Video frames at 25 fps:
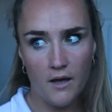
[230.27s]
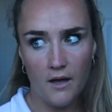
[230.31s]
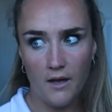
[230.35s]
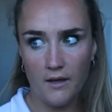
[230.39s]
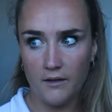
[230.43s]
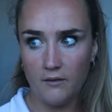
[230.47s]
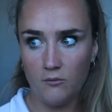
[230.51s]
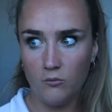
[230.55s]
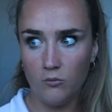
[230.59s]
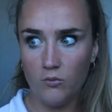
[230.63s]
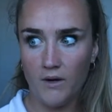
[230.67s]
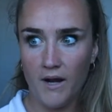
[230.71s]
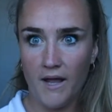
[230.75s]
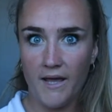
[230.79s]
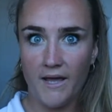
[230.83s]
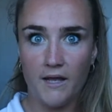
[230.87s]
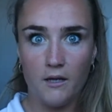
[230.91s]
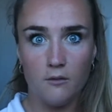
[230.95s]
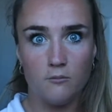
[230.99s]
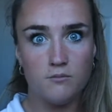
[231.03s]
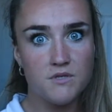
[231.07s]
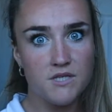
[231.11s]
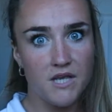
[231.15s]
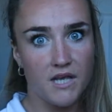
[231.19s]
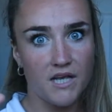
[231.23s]
and when I get
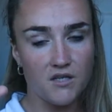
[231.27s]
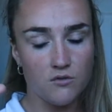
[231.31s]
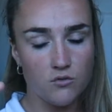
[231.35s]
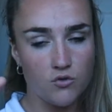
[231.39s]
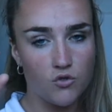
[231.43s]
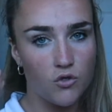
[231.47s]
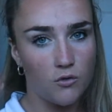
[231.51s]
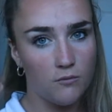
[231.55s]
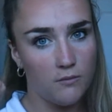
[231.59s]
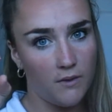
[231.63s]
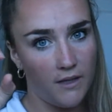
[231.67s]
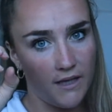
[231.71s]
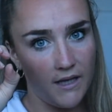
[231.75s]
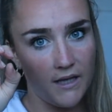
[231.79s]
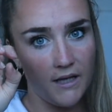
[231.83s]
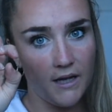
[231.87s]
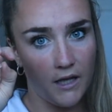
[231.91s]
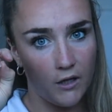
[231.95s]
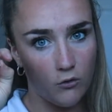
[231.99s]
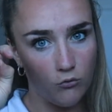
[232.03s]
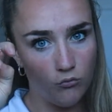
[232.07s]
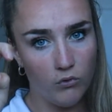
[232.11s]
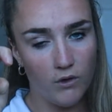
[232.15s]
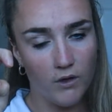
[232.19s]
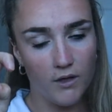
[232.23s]
obsessed with something, I get
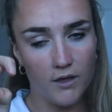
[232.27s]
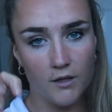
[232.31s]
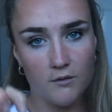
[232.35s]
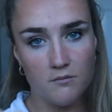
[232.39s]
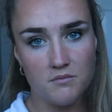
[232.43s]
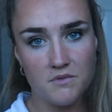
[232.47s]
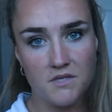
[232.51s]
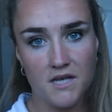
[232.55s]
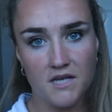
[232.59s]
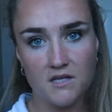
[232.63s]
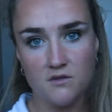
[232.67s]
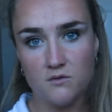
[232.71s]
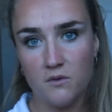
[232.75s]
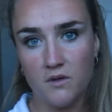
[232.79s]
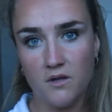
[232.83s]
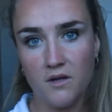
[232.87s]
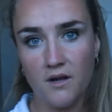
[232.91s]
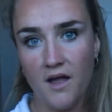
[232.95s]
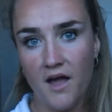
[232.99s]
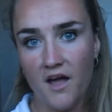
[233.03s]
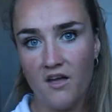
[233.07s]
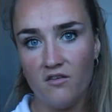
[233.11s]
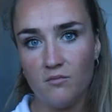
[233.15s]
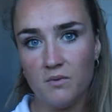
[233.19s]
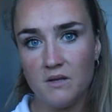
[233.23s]
like really obsessed with it.
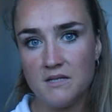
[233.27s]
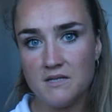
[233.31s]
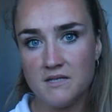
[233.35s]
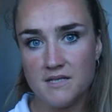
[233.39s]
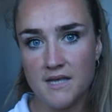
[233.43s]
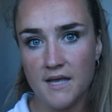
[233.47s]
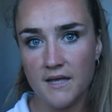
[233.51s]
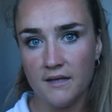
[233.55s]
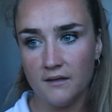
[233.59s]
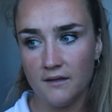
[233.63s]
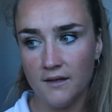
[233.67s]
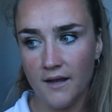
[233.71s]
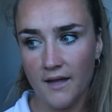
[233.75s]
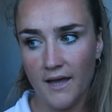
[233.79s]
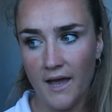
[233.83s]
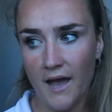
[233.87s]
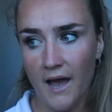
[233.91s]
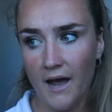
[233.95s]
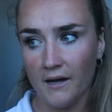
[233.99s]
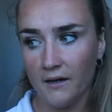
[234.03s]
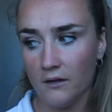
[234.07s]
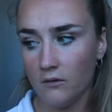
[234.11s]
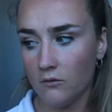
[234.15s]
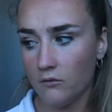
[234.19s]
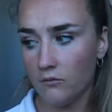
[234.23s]
I've been sitting like
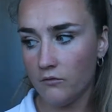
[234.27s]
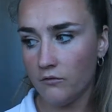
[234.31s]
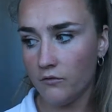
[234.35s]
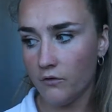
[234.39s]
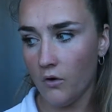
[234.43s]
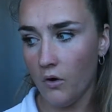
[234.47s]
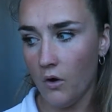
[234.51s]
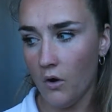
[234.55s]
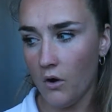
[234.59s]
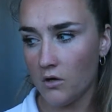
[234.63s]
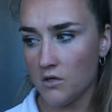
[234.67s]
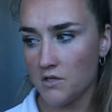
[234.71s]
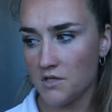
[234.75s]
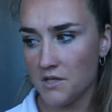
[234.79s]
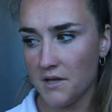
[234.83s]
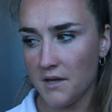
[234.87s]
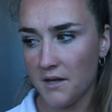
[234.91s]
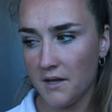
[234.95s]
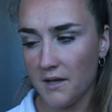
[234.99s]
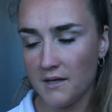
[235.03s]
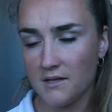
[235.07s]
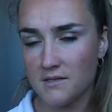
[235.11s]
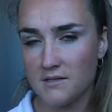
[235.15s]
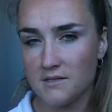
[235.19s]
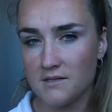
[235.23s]
editing for hours, and then
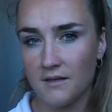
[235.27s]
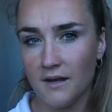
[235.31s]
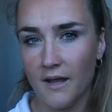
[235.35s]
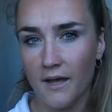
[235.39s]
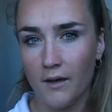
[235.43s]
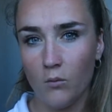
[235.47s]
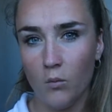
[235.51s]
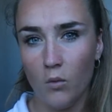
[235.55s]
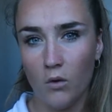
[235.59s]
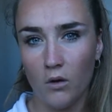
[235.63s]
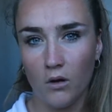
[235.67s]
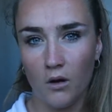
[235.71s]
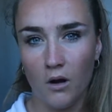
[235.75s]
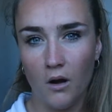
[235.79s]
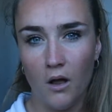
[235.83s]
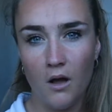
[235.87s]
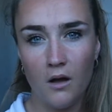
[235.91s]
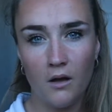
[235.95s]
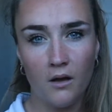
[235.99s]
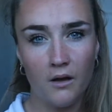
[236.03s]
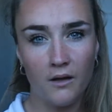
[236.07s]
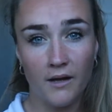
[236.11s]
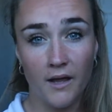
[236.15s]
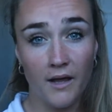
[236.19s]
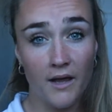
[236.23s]
it gets to like 1
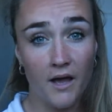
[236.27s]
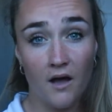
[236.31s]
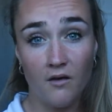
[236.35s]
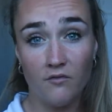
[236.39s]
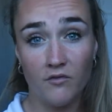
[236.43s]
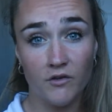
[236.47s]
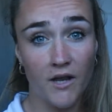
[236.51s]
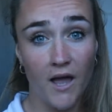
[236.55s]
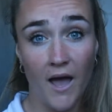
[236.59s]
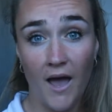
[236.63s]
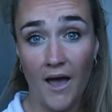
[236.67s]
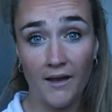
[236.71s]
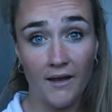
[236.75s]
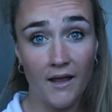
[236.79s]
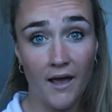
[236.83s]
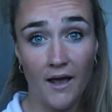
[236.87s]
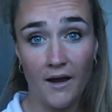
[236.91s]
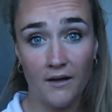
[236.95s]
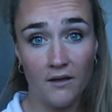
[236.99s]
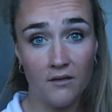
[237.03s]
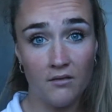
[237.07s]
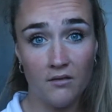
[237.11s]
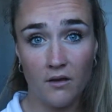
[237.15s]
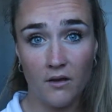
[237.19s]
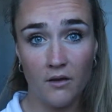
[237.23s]
o'clock and I haven't ate
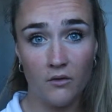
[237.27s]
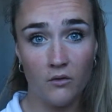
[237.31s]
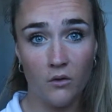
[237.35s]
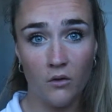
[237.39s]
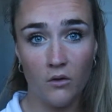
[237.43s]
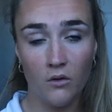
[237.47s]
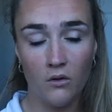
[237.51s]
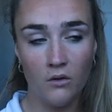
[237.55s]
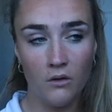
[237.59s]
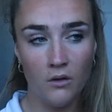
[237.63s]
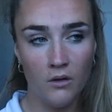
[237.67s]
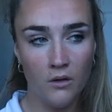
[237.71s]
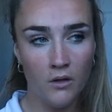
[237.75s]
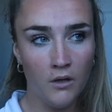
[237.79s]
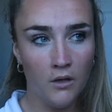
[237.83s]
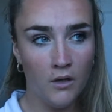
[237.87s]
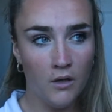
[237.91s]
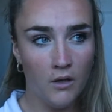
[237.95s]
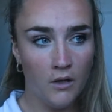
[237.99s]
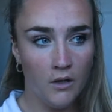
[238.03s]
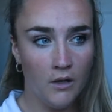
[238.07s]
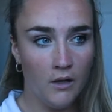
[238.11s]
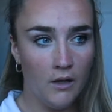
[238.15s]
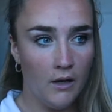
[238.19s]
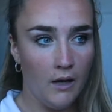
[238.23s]
anything at all.
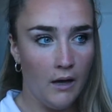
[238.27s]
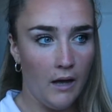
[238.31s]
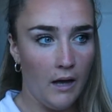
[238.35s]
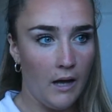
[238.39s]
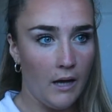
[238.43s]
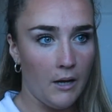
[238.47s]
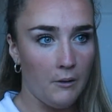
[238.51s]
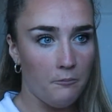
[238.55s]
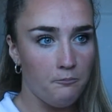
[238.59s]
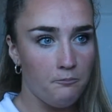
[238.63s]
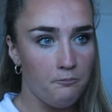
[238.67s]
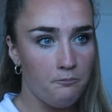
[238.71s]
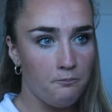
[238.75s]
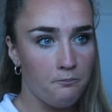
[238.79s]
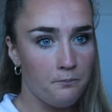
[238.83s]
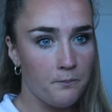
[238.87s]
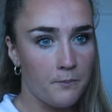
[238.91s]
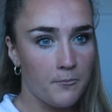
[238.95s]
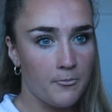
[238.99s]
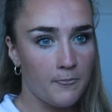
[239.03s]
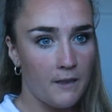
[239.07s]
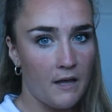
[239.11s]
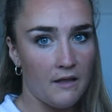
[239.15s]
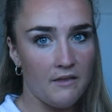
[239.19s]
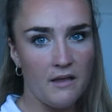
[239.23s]

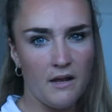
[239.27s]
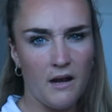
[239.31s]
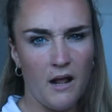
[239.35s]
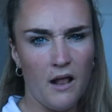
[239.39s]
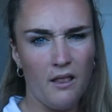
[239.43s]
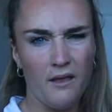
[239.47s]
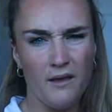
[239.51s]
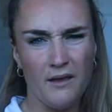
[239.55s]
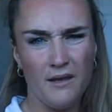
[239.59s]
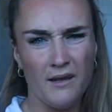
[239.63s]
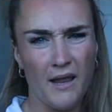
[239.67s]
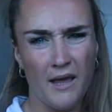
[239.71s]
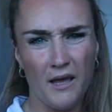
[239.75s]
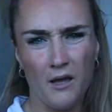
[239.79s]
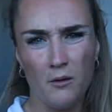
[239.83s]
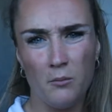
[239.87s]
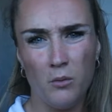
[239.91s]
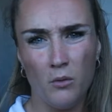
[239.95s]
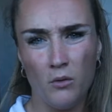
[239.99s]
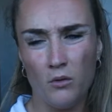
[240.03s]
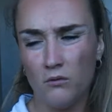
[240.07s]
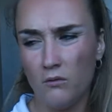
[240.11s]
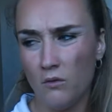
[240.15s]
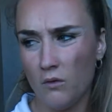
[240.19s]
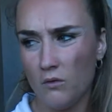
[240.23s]
And then I'll eat like a
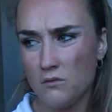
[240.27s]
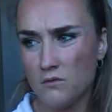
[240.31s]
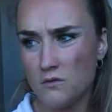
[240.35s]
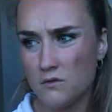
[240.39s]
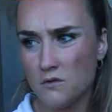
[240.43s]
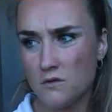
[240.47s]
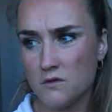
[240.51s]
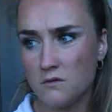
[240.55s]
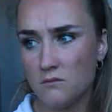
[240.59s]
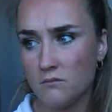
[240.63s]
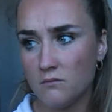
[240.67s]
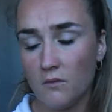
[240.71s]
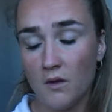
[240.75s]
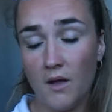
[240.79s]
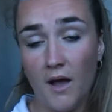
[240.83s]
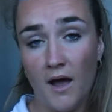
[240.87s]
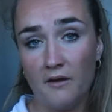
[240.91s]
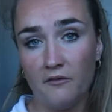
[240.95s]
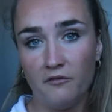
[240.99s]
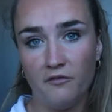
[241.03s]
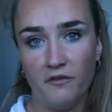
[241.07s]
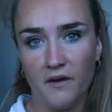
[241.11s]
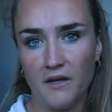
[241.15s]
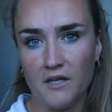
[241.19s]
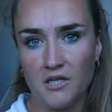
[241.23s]
bowl of oats,
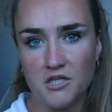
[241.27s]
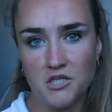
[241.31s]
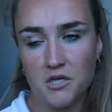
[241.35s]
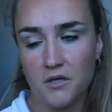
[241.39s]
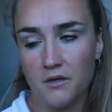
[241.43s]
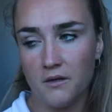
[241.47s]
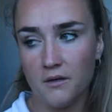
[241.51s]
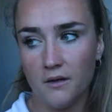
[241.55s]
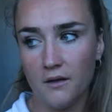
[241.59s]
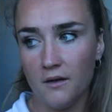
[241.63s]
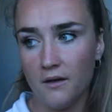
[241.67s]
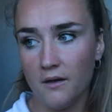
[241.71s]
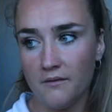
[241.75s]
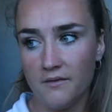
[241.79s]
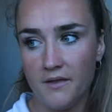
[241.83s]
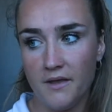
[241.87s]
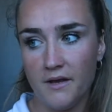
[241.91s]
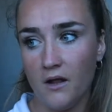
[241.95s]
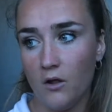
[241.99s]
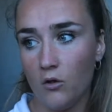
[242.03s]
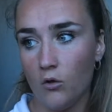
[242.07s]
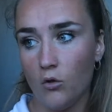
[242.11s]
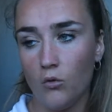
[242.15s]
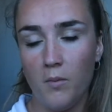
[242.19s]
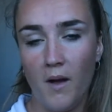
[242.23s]
can't finish it, and then
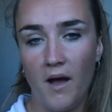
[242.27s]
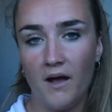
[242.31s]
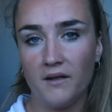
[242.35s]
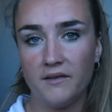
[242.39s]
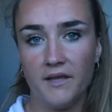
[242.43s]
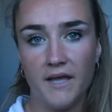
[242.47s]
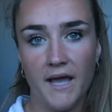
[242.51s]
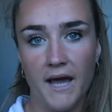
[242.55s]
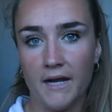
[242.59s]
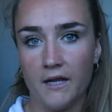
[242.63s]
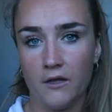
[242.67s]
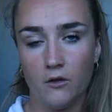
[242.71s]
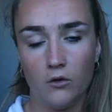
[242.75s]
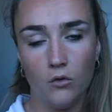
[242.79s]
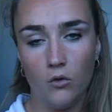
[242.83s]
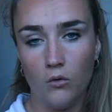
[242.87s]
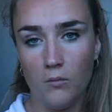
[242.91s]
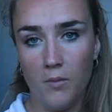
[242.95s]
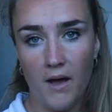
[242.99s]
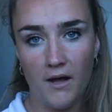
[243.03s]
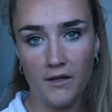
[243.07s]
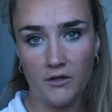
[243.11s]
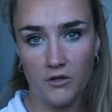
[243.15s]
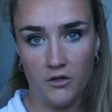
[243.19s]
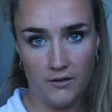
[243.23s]
I'll go back to edit and go
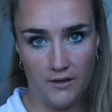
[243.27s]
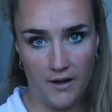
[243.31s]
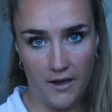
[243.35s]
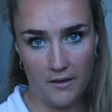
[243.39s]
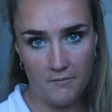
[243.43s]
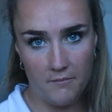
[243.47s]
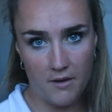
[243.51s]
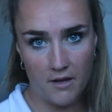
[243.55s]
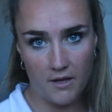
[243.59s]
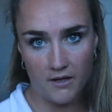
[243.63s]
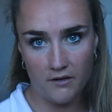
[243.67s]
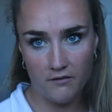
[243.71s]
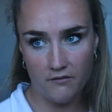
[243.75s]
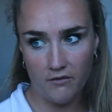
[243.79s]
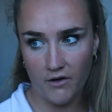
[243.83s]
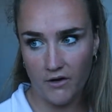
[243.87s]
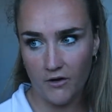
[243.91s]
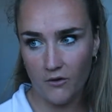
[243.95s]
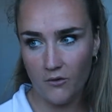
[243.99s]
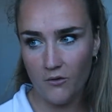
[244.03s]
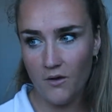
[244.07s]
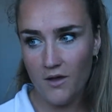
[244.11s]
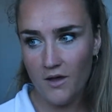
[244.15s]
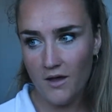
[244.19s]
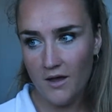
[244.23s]
back to like making a
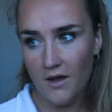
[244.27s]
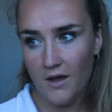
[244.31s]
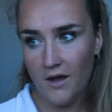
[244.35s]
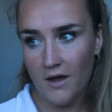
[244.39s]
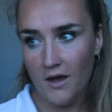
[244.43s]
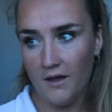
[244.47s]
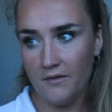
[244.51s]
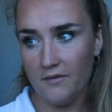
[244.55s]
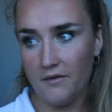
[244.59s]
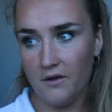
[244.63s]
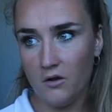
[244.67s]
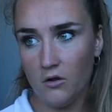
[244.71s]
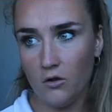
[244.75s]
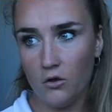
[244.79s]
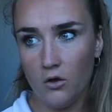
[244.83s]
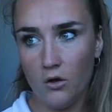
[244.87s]
video, and then it'll